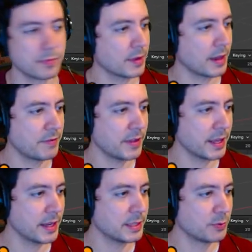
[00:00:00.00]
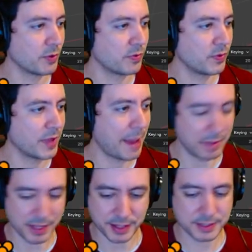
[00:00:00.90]
I feel like it needs more flat
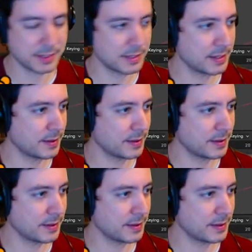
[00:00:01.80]
bits.